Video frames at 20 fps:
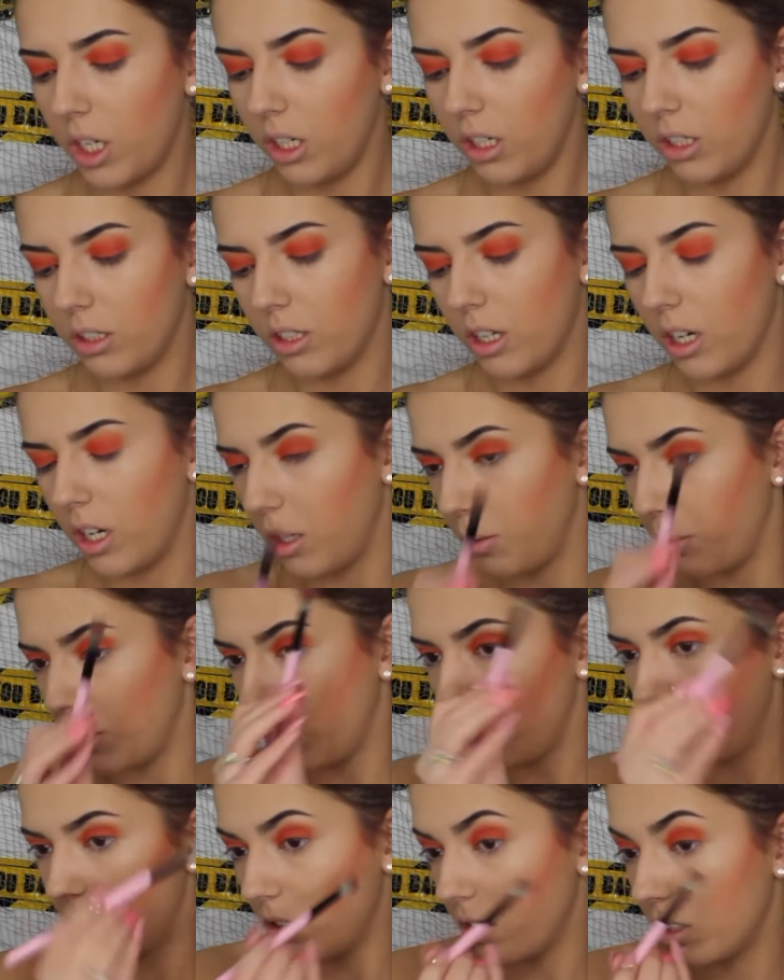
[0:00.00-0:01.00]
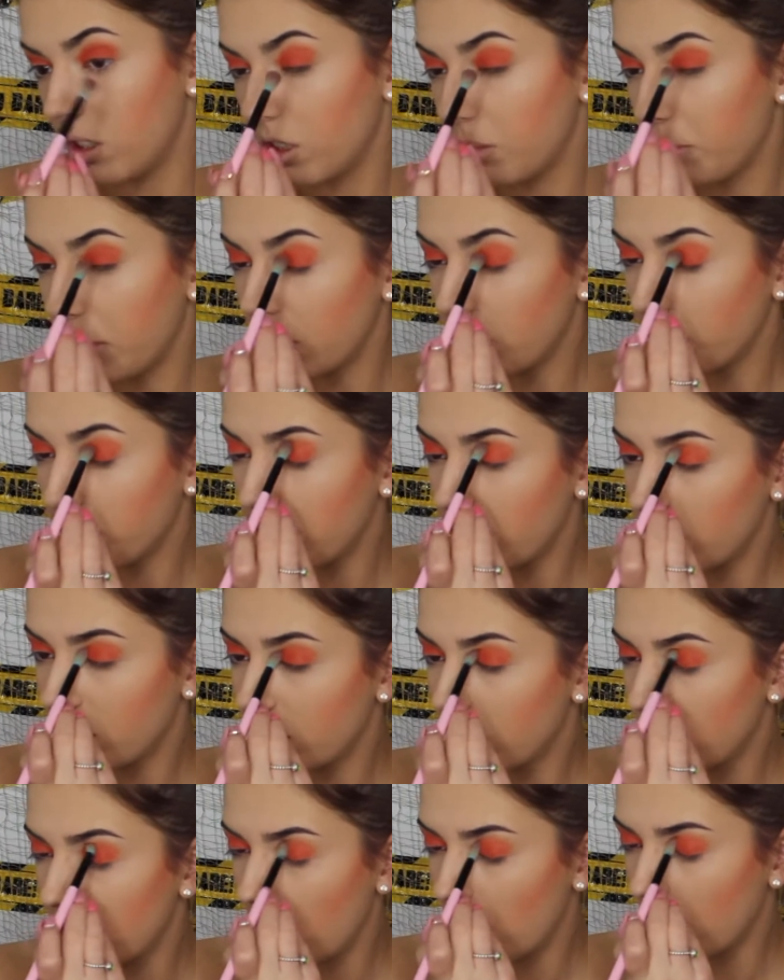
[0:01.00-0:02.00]
I used earlier, which is Spectrum
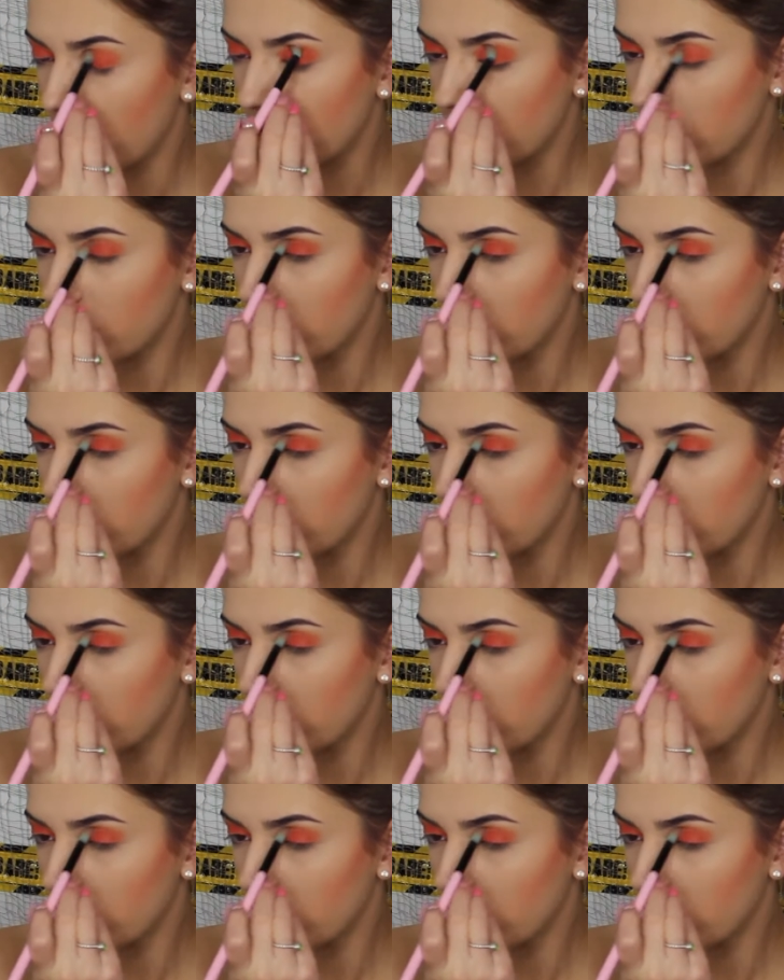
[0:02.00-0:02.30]
B06.